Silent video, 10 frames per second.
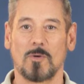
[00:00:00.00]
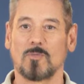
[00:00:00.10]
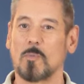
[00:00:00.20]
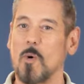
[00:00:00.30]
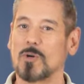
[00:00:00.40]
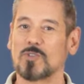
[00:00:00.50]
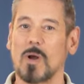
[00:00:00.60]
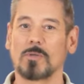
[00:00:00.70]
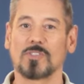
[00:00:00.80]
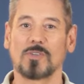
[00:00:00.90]
For more
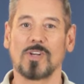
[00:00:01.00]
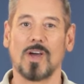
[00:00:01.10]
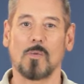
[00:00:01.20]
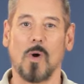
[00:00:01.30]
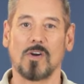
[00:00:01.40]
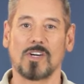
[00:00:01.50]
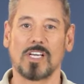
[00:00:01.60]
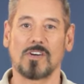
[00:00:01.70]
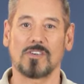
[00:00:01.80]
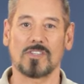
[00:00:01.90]
troubleshooting on water
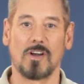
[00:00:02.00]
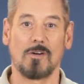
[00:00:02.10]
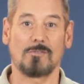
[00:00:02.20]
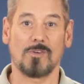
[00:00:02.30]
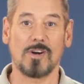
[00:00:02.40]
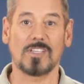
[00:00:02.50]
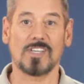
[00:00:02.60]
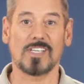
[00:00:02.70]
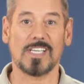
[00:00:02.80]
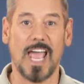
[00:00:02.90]
heaters,
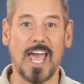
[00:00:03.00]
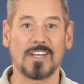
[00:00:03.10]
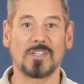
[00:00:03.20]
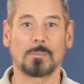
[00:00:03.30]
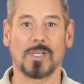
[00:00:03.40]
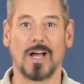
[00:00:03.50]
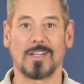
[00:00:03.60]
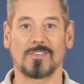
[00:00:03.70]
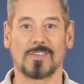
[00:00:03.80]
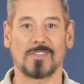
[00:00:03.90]
furnaces, and
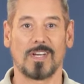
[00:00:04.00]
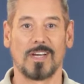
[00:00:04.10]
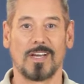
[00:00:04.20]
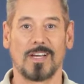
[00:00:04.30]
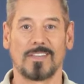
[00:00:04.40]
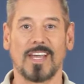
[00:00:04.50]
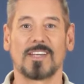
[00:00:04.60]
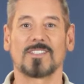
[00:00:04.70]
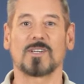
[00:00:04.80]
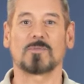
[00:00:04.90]
appliances,
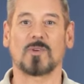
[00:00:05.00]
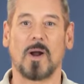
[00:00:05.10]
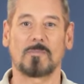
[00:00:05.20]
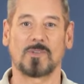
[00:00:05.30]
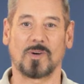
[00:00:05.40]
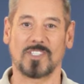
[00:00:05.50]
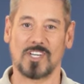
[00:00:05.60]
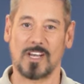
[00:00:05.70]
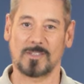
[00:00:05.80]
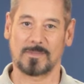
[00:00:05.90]
then subscribe to our
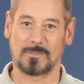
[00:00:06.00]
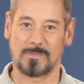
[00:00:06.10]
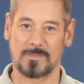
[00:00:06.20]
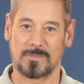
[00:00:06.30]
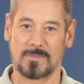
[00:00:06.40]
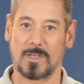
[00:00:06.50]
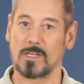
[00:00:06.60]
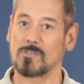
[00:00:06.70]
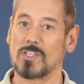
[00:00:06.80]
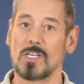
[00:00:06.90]
channel.
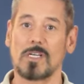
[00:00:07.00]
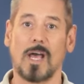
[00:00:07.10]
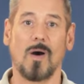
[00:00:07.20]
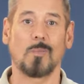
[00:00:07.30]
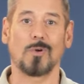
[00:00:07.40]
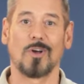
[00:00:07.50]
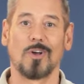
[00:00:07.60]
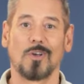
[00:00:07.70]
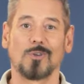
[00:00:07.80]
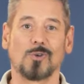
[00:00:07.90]
And if you need help,
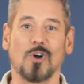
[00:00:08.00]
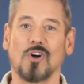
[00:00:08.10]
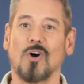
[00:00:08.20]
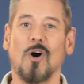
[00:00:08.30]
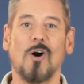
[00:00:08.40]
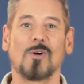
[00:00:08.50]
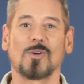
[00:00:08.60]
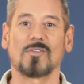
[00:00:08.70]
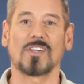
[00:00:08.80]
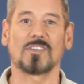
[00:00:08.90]
you can
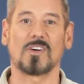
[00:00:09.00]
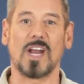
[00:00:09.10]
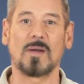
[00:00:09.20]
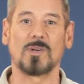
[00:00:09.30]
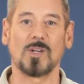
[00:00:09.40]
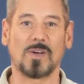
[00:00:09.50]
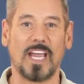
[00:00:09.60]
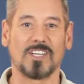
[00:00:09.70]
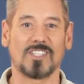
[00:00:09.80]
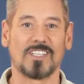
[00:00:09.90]
call or visit our Amory
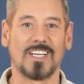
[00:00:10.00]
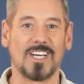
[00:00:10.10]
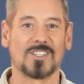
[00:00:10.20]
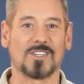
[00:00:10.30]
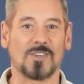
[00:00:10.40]
location to